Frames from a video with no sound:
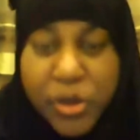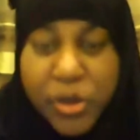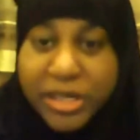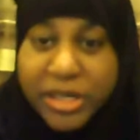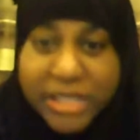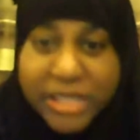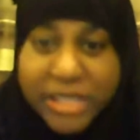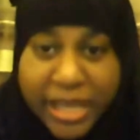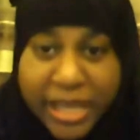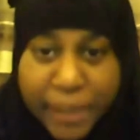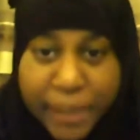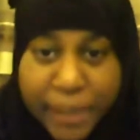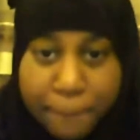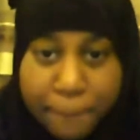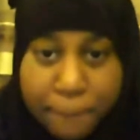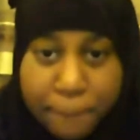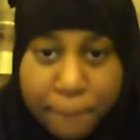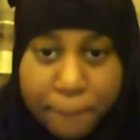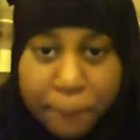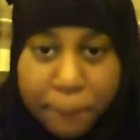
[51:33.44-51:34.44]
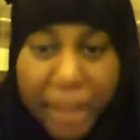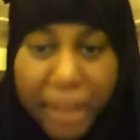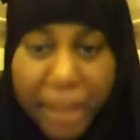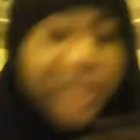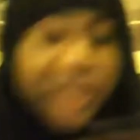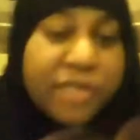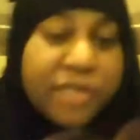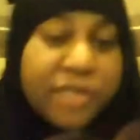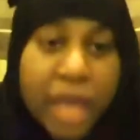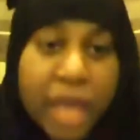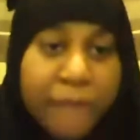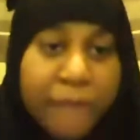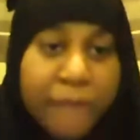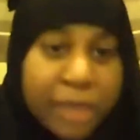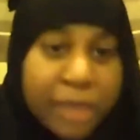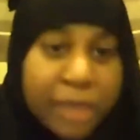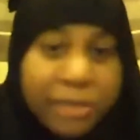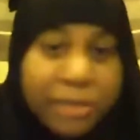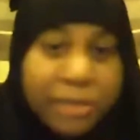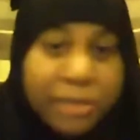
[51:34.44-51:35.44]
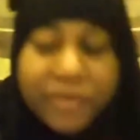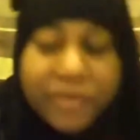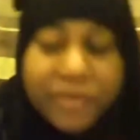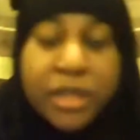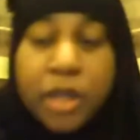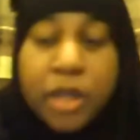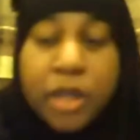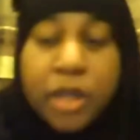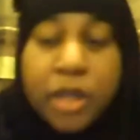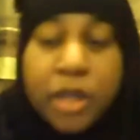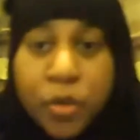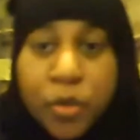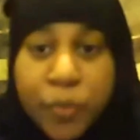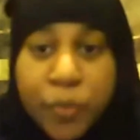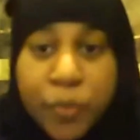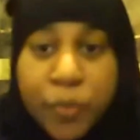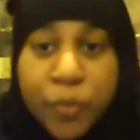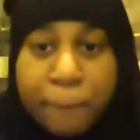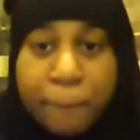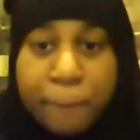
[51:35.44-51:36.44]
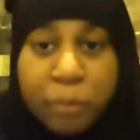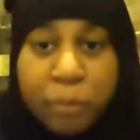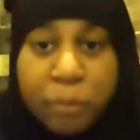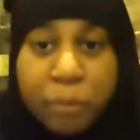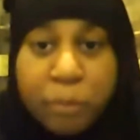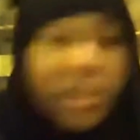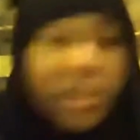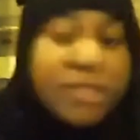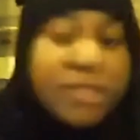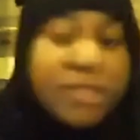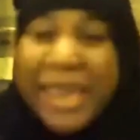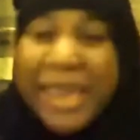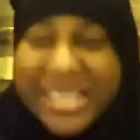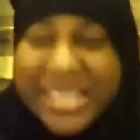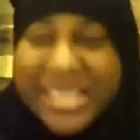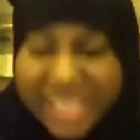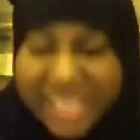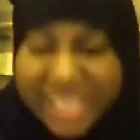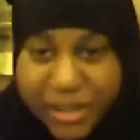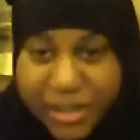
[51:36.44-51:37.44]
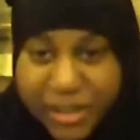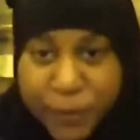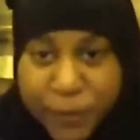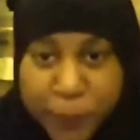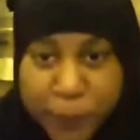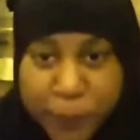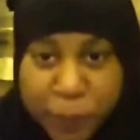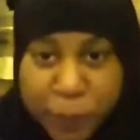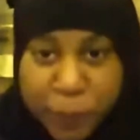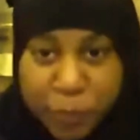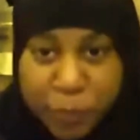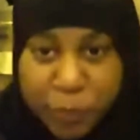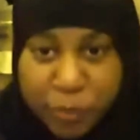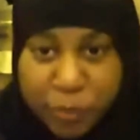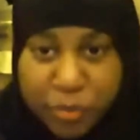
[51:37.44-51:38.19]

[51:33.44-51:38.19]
You understand? I'm living in the go. There's maids here.